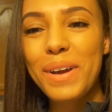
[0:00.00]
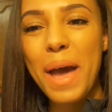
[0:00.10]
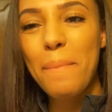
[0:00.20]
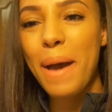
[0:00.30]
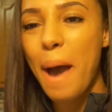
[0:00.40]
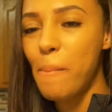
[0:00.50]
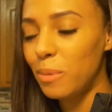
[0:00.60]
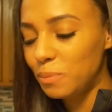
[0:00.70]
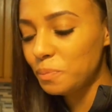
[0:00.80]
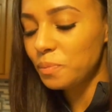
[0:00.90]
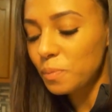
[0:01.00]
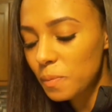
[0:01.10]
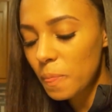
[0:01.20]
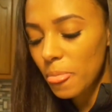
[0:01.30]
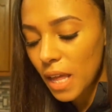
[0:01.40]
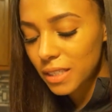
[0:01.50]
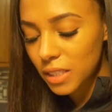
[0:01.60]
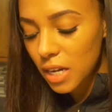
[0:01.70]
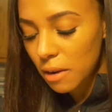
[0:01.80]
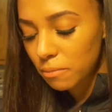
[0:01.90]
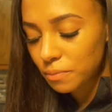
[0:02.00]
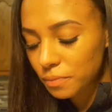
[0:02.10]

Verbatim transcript: not bad. It's good.